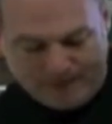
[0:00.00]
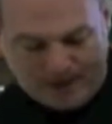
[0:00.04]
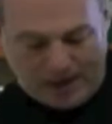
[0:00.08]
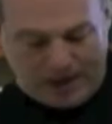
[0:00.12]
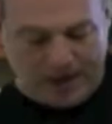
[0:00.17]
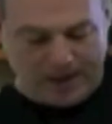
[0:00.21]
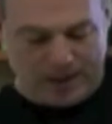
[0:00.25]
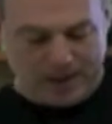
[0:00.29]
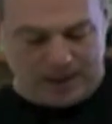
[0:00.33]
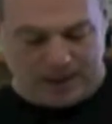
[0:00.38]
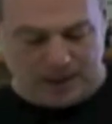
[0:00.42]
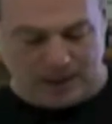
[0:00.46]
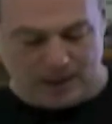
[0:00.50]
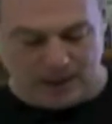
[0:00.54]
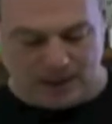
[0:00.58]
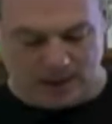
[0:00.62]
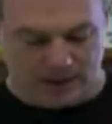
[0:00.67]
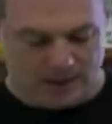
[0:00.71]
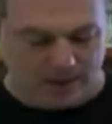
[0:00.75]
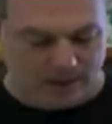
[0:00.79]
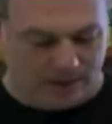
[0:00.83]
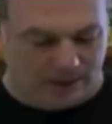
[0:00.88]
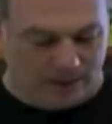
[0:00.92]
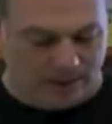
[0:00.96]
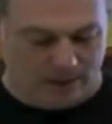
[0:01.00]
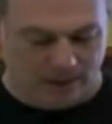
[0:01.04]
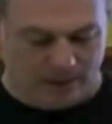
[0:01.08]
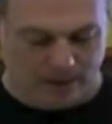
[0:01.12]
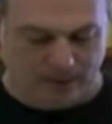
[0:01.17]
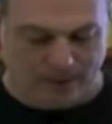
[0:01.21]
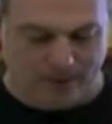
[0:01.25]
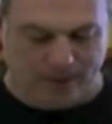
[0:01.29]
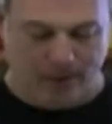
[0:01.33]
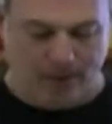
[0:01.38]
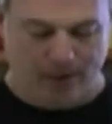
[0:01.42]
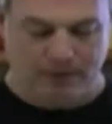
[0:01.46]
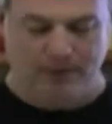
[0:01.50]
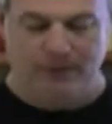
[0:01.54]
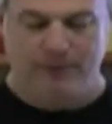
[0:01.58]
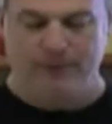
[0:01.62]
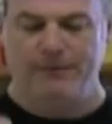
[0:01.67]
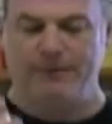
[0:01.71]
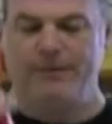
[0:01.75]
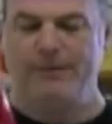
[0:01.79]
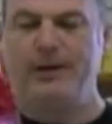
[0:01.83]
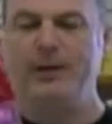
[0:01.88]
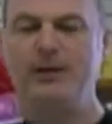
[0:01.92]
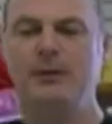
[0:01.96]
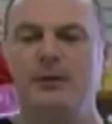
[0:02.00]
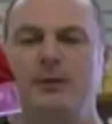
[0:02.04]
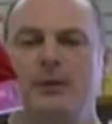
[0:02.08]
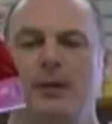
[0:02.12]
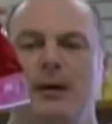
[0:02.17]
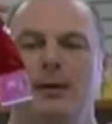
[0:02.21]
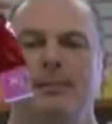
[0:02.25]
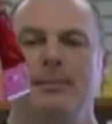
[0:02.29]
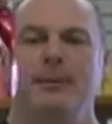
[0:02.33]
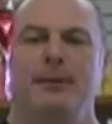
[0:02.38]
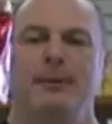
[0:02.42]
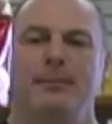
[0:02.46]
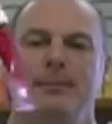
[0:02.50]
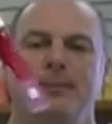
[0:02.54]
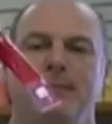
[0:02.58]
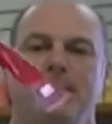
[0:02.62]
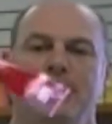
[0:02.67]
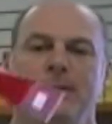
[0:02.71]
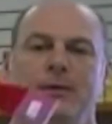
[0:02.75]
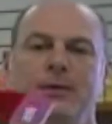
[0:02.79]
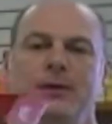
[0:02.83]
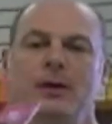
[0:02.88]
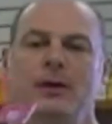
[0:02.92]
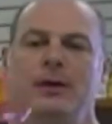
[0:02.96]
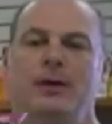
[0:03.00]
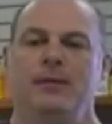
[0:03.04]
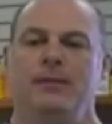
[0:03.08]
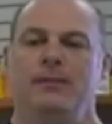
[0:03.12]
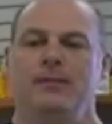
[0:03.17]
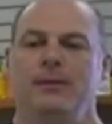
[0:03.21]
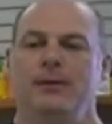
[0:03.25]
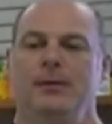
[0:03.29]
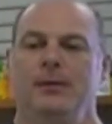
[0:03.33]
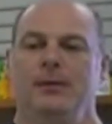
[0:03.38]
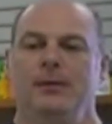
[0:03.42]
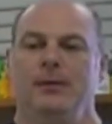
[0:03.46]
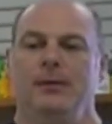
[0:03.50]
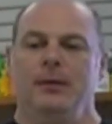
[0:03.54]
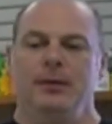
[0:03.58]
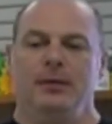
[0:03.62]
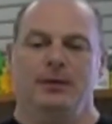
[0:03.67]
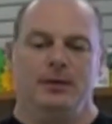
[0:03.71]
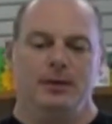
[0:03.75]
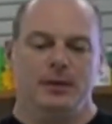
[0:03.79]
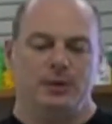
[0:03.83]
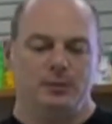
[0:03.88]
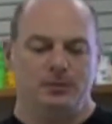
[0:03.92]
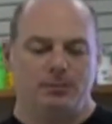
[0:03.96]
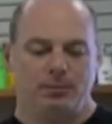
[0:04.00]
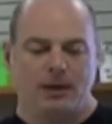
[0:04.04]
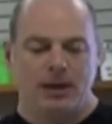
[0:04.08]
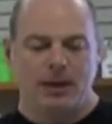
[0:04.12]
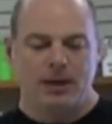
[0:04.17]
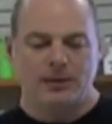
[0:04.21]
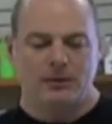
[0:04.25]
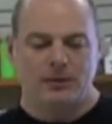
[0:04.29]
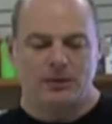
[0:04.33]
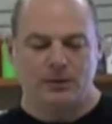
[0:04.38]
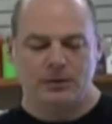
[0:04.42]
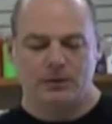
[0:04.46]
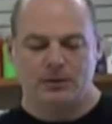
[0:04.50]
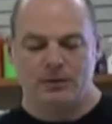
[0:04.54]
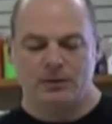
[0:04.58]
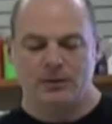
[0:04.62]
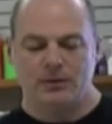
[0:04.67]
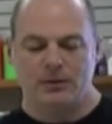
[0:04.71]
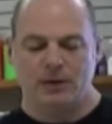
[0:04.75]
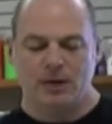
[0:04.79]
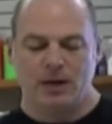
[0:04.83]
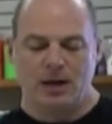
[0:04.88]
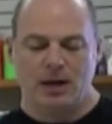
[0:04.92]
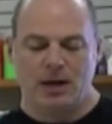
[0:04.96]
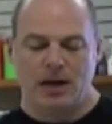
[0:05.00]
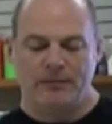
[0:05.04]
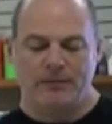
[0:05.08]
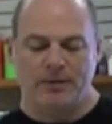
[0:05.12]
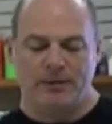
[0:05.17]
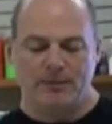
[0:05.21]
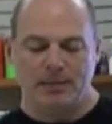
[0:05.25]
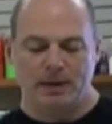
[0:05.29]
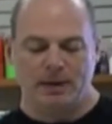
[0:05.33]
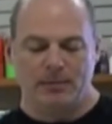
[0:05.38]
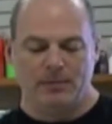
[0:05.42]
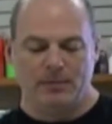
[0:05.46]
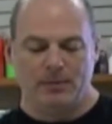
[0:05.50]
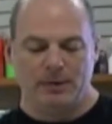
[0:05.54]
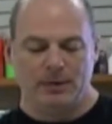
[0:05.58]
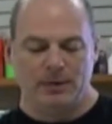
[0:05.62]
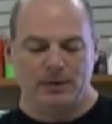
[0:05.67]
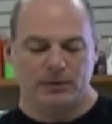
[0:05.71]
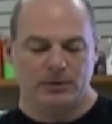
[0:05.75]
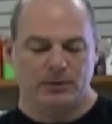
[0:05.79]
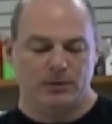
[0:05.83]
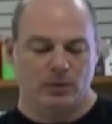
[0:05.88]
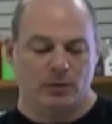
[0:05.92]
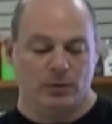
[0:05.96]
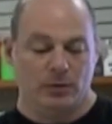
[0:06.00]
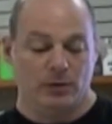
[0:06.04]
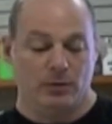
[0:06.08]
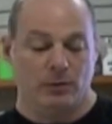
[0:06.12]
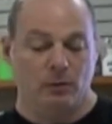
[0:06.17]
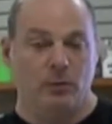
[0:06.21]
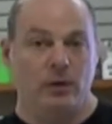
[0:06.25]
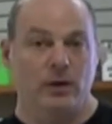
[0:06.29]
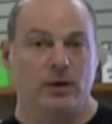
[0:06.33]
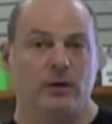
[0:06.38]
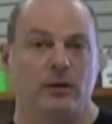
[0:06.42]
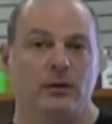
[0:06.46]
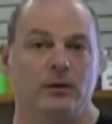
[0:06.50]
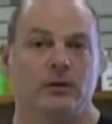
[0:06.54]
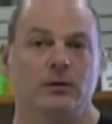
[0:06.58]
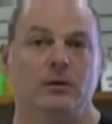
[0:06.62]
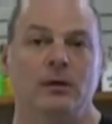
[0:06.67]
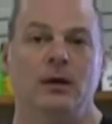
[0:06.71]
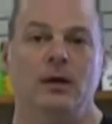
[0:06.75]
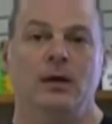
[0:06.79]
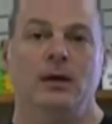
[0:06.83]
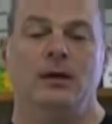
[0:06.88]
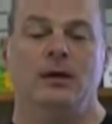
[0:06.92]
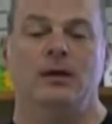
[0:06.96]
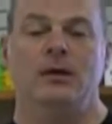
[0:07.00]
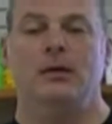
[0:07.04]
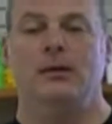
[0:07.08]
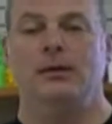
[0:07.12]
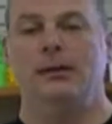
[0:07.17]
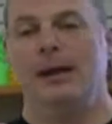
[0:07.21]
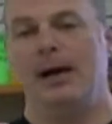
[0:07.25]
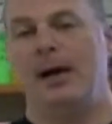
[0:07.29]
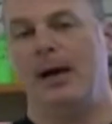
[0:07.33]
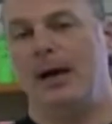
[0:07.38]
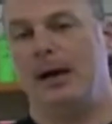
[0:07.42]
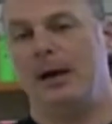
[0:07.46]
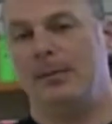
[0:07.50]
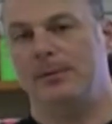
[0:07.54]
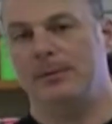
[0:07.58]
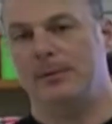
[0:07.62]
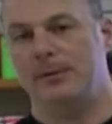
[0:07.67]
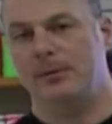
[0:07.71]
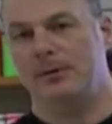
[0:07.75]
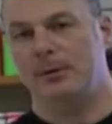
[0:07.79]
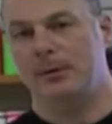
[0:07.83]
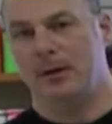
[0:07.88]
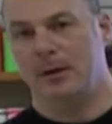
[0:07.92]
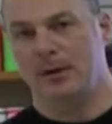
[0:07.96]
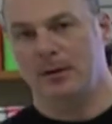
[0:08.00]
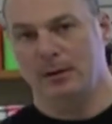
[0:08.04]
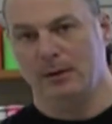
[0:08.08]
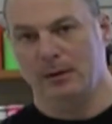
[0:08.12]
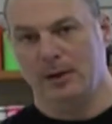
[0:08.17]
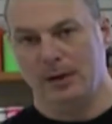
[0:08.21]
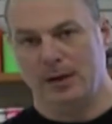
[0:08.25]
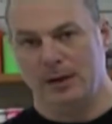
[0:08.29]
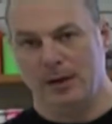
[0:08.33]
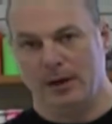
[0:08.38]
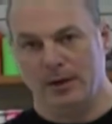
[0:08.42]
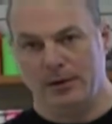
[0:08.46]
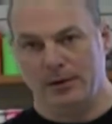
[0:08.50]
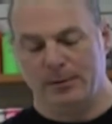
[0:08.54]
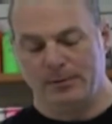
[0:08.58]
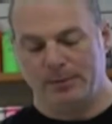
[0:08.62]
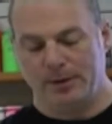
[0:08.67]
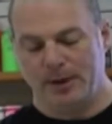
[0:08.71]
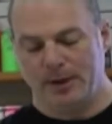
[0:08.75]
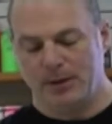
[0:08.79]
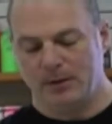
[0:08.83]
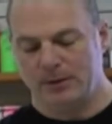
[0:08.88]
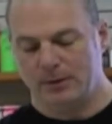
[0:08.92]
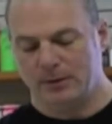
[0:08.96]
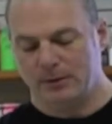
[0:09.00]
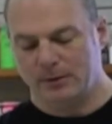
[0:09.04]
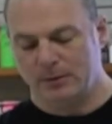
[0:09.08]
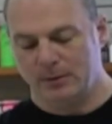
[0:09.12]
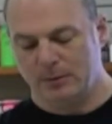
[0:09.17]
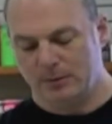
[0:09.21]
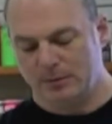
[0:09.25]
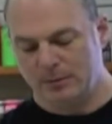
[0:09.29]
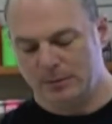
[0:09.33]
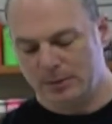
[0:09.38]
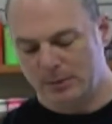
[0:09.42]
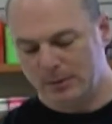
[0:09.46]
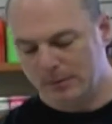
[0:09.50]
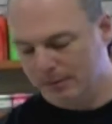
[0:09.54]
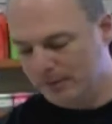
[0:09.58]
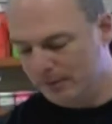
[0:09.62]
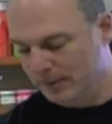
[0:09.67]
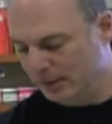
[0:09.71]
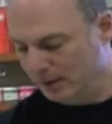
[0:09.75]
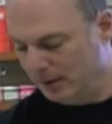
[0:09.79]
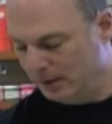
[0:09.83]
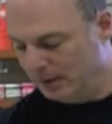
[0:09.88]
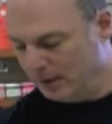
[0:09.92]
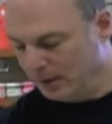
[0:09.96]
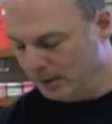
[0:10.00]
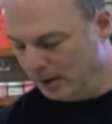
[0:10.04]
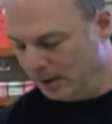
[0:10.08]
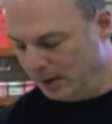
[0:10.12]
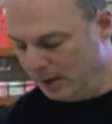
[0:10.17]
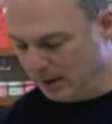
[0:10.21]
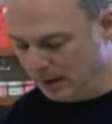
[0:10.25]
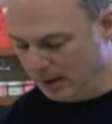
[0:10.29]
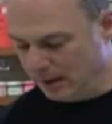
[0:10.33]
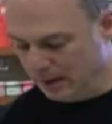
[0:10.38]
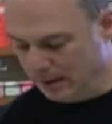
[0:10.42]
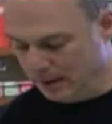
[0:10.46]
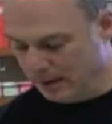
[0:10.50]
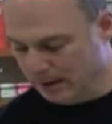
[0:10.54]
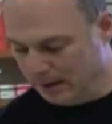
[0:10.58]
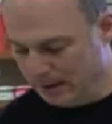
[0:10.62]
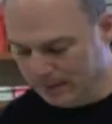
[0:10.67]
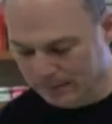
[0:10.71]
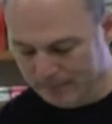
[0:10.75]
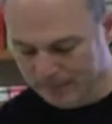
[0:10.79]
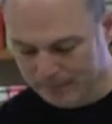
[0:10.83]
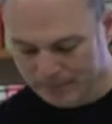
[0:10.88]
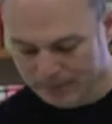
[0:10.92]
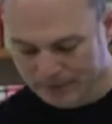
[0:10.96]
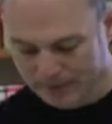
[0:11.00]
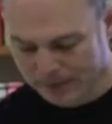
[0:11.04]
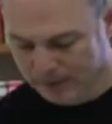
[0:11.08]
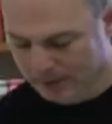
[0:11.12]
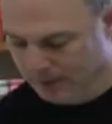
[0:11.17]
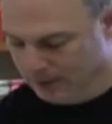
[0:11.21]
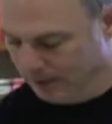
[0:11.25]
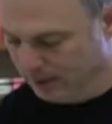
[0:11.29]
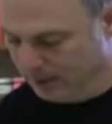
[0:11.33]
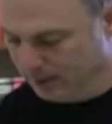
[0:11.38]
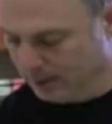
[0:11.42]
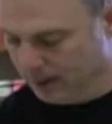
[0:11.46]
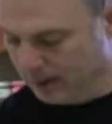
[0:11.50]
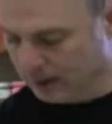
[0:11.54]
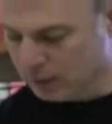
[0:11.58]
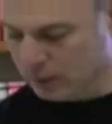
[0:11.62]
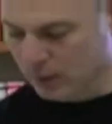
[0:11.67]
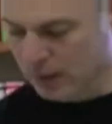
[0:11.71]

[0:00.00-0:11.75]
and you get the paint faced up. Okay, this plastic does not have a memory, so it will collapse, unlike other plastic tubes. That's